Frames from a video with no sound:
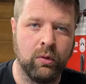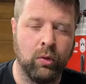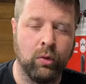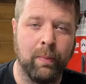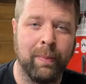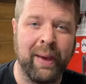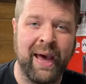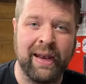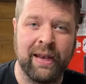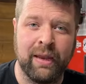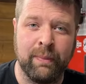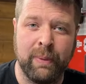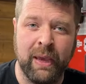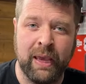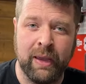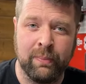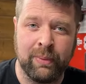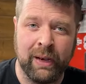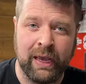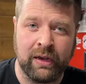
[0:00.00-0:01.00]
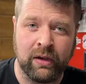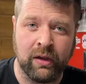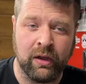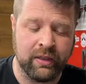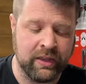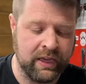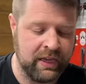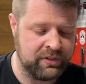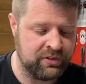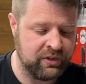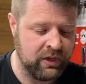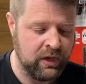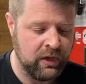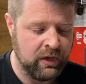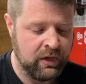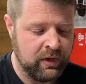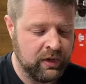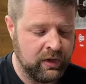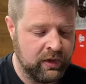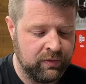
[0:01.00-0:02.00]
On a badly pitted blade like this,
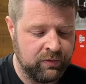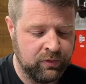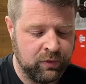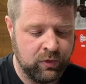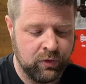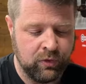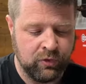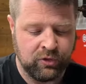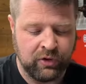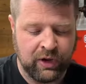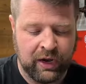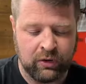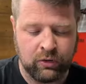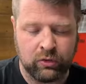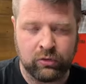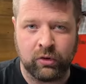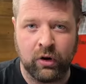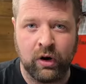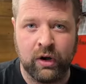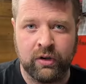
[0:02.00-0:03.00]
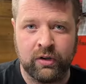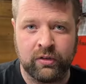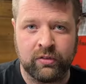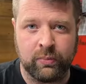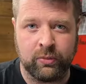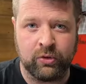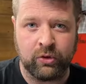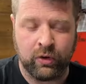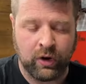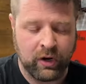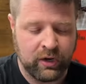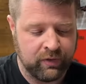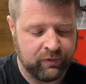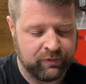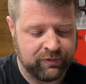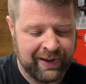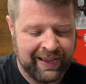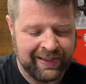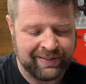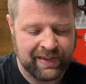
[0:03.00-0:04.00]
if you use your angle grinder to grind a
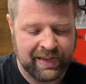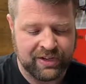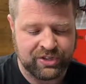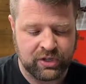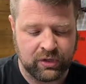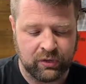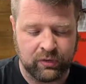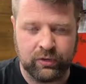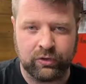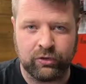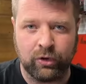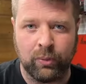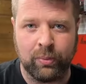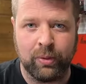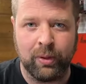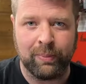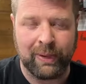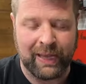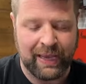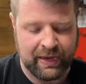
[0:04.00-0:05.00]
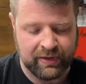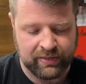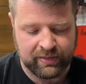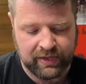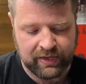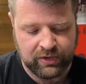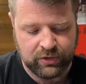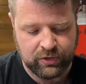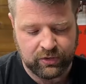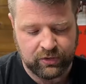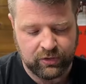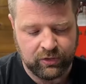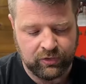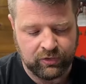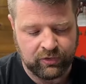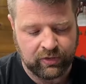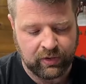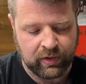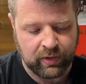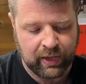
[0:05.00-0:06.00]
flat edge along the top of the blade, then you can
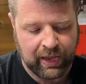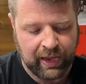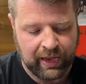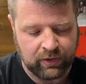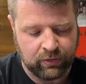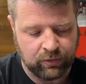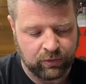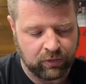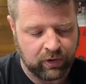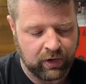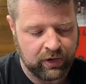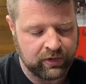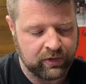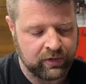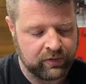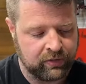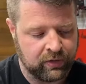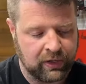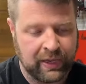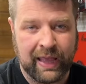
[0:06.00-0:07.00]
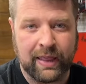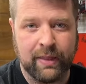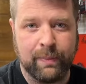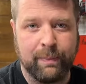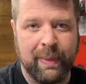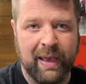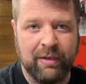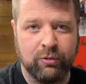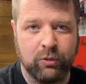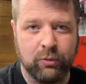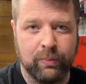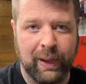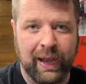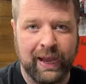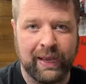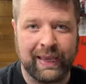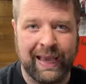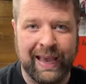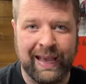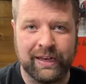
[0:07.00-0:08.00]
use the angle grinder to get the bevel
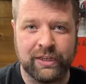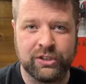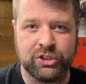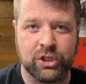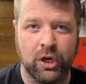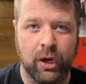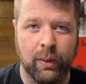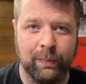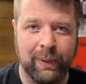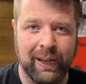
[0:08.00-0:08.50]
back and a sharp